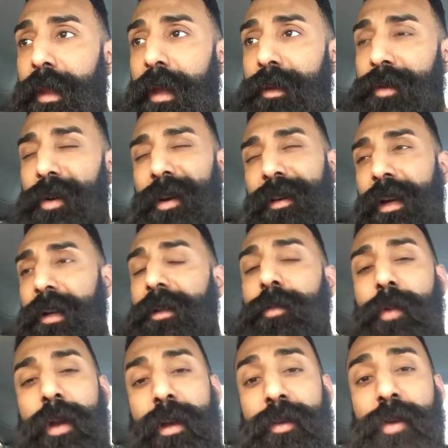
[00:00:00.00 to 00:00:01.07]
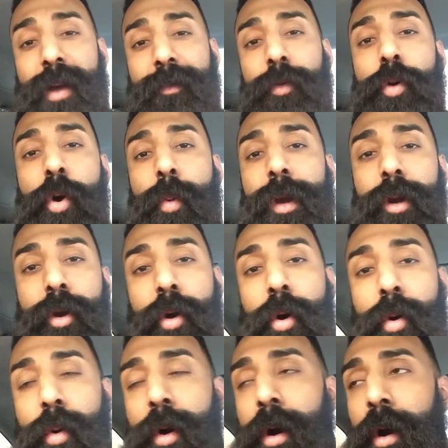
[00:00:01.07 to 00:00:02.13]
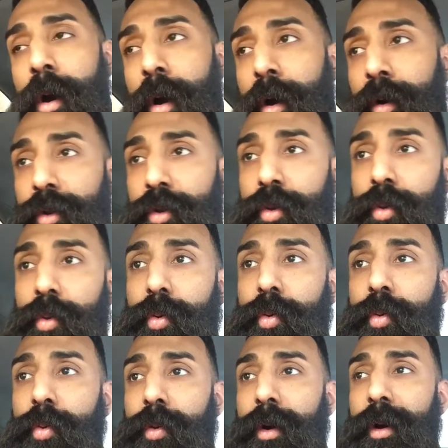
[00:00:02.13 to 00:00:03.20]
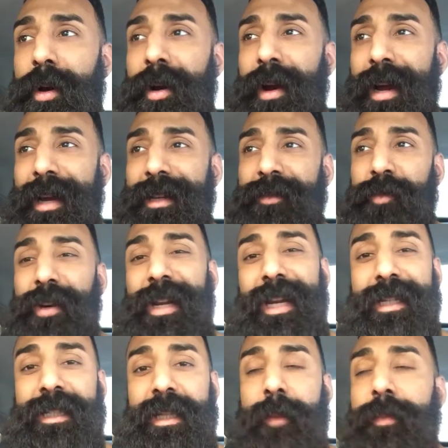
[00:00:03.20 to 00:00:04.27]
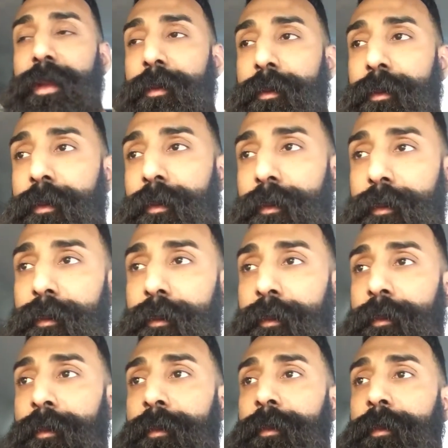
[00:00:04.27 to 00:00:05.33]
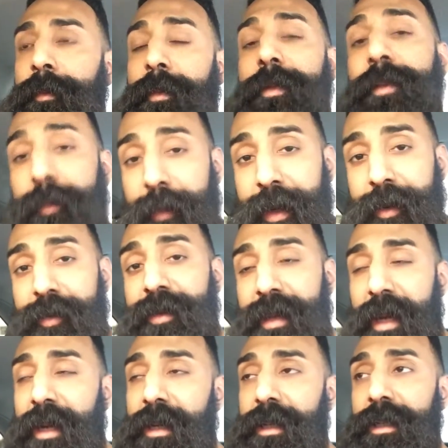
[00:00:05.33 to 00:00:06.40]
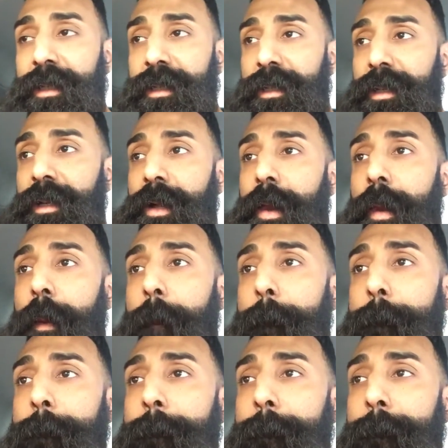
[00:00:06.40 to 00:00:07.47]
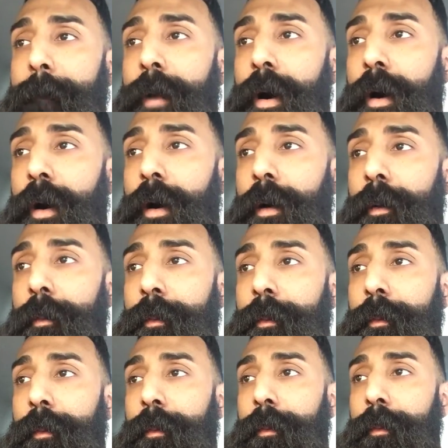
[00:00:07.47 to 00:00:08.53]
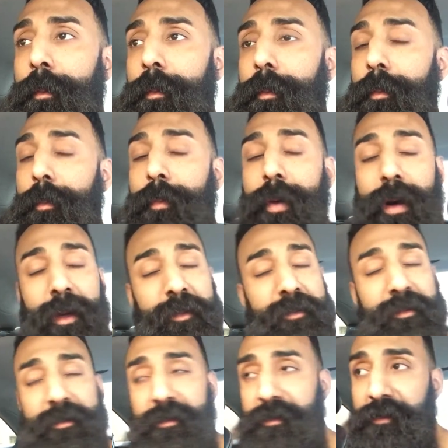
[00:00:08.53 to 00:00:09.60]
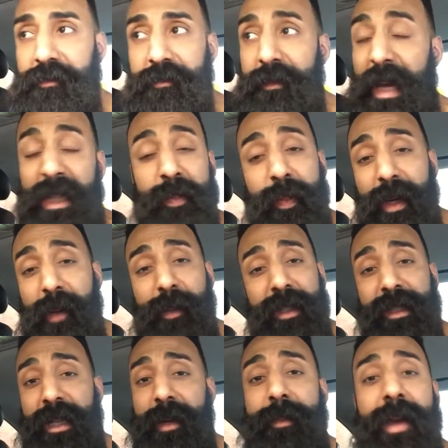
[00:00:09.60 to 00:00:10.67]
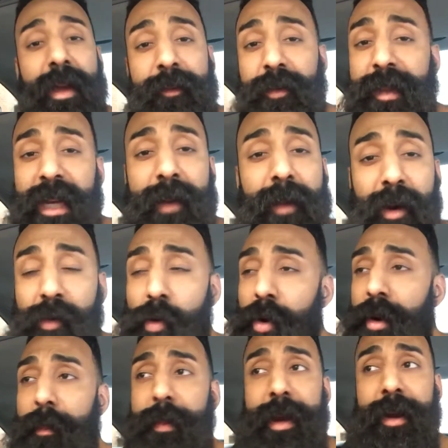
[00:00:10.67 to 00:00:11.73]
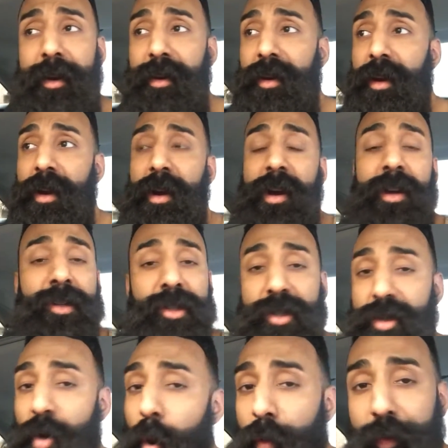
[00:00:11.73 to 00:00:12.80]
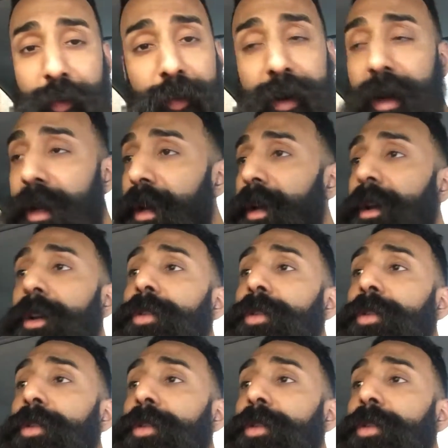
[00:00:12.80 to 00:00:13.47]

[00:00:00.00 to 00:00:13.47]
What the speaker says: So I guess we still have a long way to go to, I guess, really accept them, the beard, that is. But that's pretty much it, man. If you're thinking about growing a beard, just go for it.